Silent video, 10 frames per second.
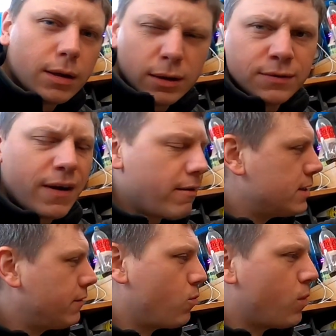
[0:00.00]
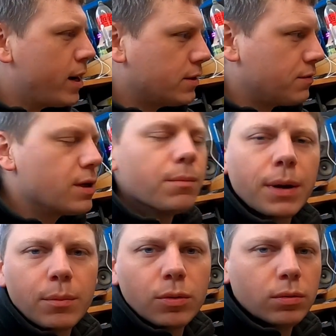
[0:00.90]
there's various different ways I've seen
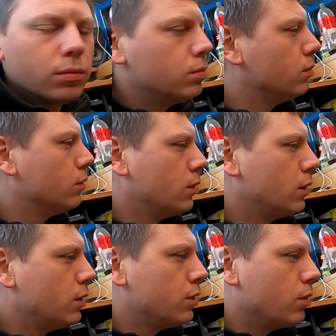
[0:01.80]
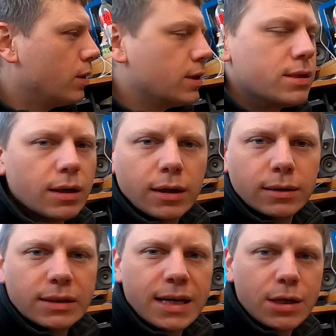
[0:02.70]
people do this
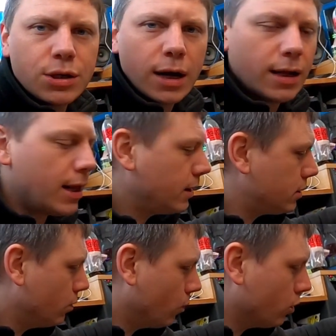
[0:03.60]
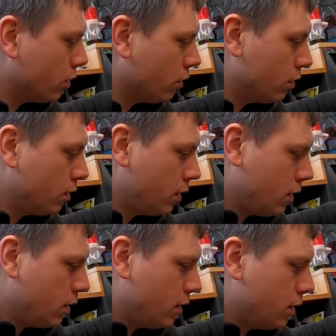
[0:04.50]
and set chain lengths and whatnot.
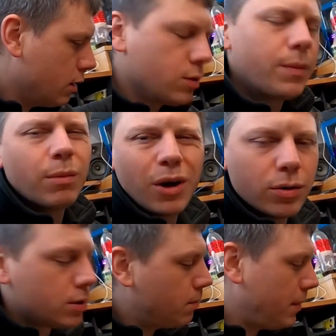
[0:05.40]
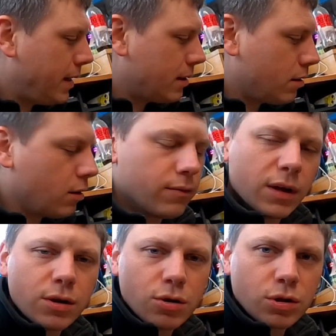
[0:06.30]
Some people go to mid of
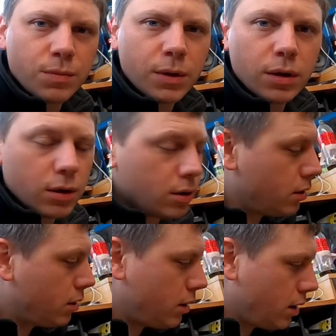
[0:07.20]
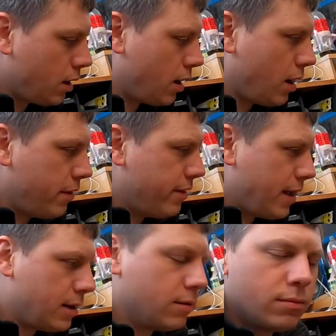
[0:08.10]
the adjustment and
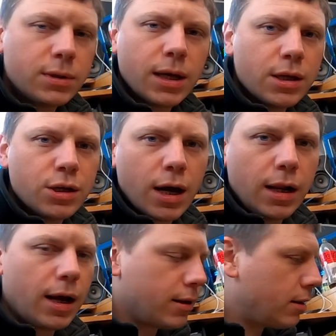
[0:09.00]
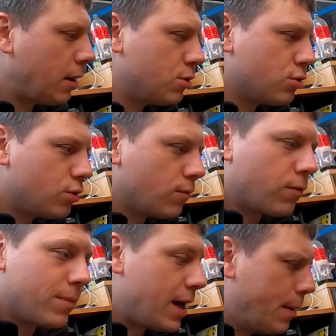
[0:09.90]
then set the chain length, then adjust up
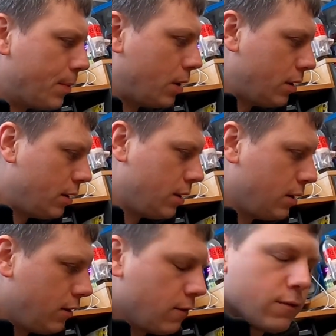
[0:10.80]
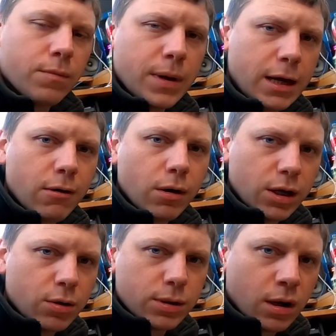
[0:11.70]
from there, but for me you're only
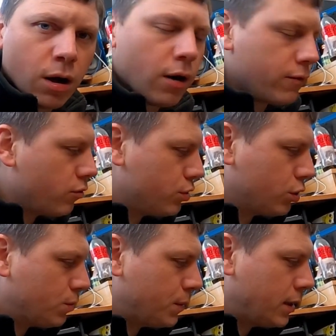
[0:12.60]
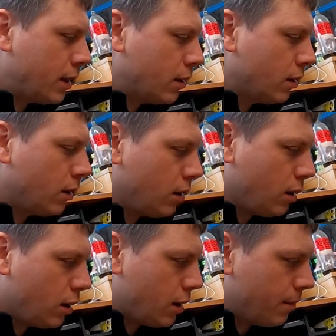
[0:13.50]
using half your adjustment
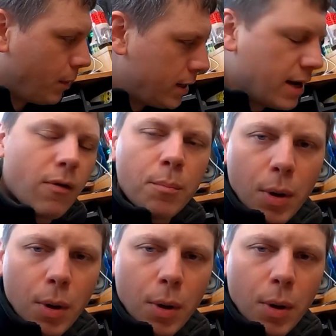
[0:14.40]
then. I never